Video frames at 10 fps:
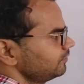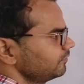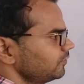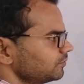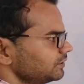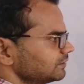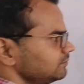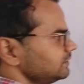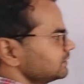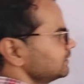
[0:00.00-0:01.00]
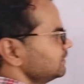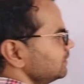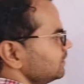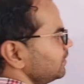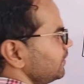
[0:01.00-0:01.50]
information means
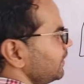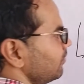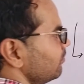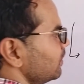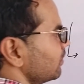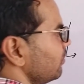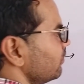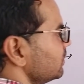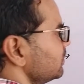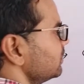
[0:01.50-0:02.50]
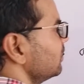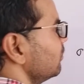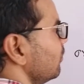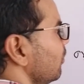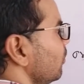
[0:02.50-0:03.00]
number of
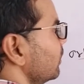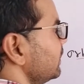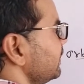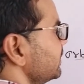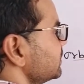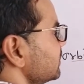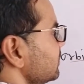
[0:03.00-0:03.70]
orientation